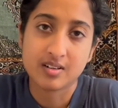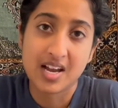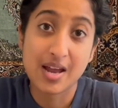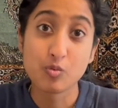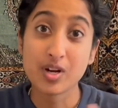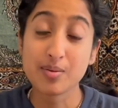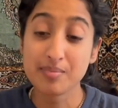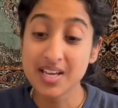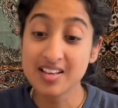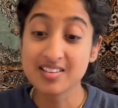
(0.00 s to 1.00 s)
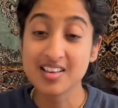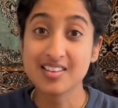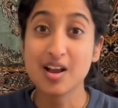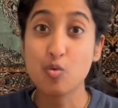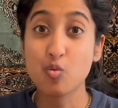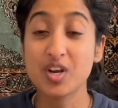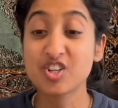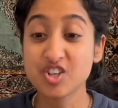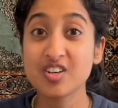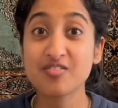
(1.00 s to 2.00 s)
And what it means is that we
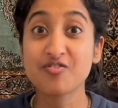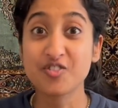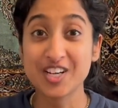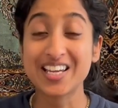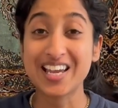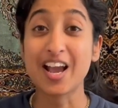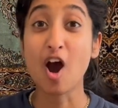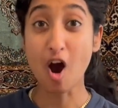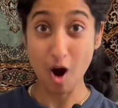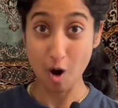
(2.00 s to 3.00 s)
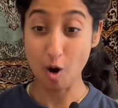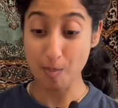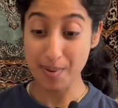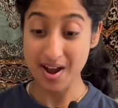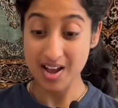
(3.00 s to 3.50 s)
should freaking hope